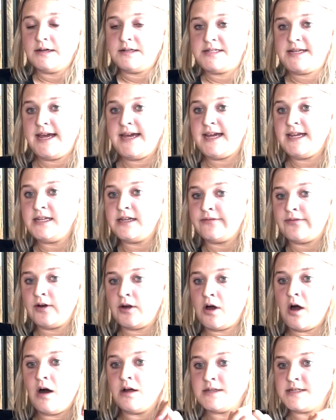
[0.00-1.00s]
taking
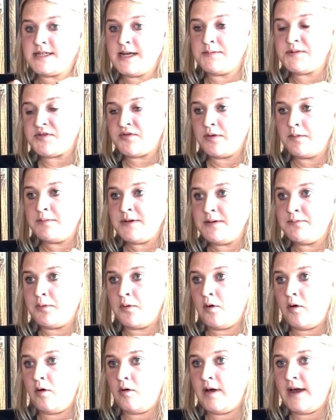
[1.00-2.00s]
different concepts from
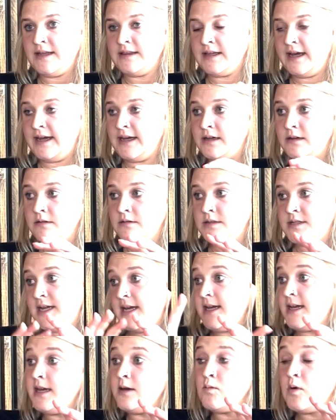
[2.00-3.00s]
people and like
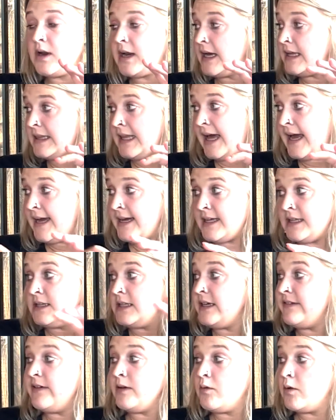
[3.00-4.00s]
taking what I like and
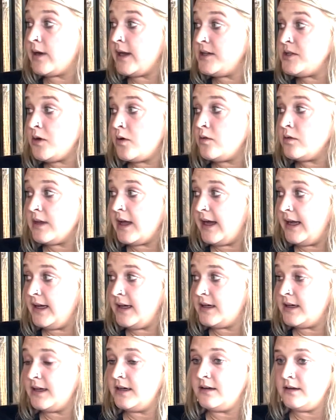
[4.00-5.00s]
leaving what I don't like
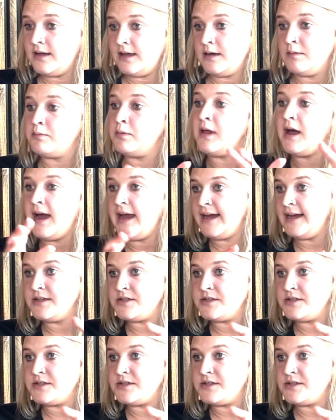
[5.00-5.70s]
and applying